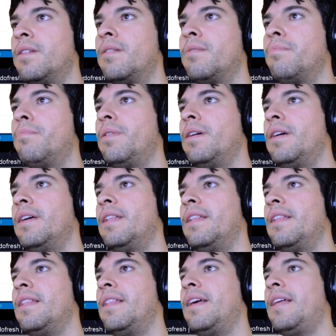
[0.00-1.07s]
But
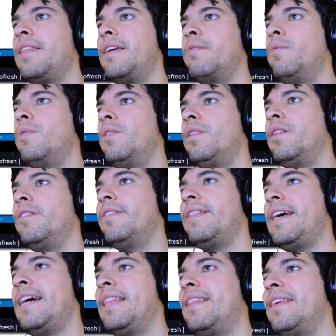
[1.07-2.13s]
nothing will load
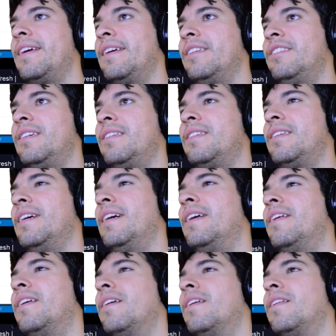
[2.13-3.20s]
that thing just yet.
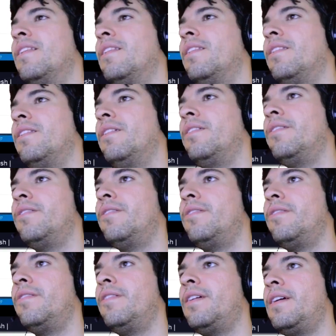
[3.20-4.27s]

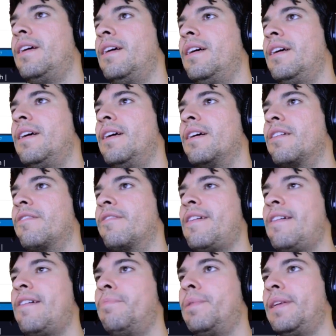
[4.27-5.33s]
Load,
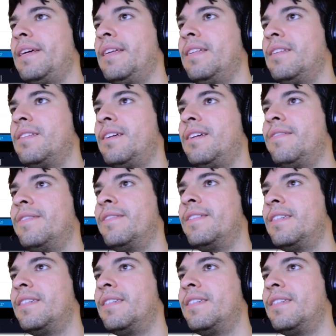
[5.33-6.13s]
graph plan solver.